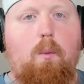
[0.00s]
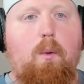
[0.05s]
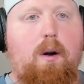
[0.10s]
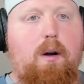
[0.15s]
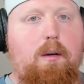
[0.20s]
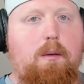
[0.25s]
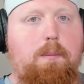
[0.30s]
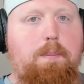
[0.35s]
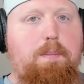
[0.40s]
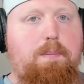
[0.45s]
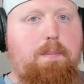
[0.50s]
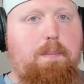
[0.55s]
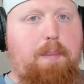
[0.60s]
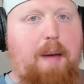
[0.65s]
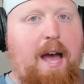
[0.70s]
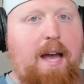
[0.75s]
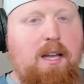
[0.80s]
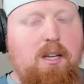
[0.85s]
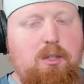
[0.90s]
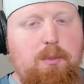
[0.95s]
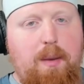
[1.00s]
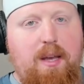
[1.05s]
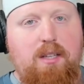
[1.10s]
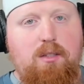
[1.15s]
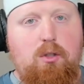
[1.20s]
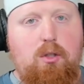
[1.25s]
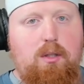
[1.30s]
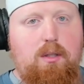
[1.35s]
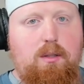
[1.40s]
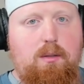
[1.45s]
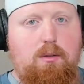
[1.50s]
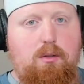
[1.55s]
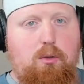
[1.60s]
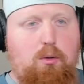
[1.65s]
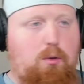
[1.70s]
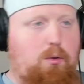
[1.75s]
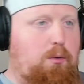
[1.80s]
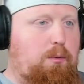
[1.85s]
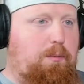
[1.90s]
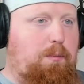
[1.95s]
where Package-based
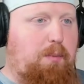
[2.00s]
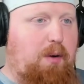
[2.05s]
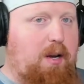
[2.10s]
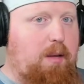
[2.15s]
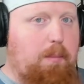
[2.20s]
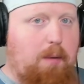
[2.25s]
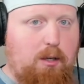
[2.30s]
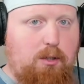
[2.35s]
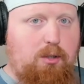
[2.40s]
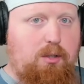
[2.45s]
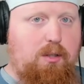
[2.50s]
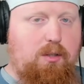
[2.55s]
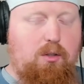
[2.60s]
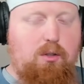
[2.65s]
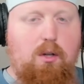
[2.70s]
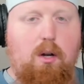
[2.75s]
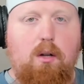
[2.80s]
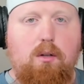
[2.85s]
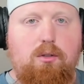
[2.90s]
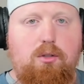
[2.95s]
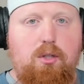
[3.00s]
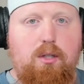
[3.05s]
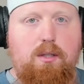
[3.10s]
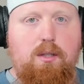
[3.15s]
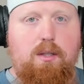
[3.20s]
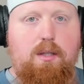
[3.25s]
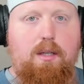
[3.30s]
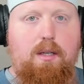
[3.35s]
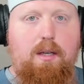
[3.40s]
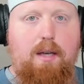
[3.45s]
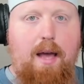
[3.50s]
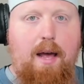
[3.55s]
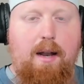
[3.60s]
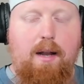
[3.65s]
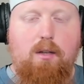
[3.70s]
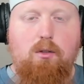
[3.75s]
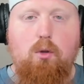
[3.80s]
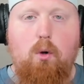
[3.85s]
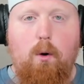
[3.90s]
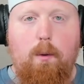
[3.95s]
is you've pretty much installed just the
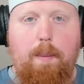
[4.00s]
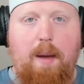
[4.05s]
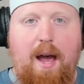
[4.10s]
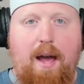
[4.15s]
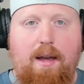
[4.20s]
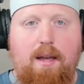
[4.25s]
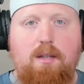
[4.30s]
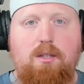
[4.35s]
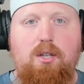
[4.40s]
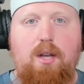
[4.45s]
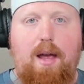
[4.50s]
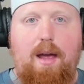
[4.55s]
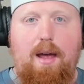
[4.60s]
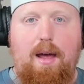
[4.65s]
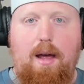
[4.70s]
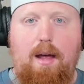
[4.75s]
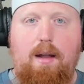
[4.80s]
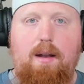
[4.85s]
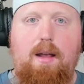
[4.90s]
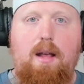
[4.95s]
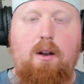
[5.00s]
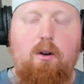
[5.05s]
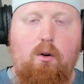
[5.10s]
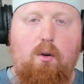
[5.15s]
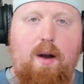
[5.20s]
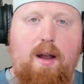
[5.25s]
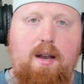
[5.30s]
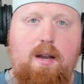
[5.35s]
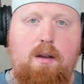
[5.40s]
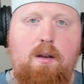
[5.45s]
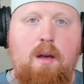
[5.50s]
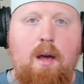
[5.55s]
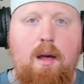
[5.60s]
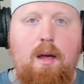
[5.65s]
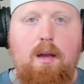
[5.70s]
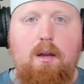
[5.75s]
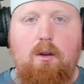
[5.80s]
NX core package and integrated.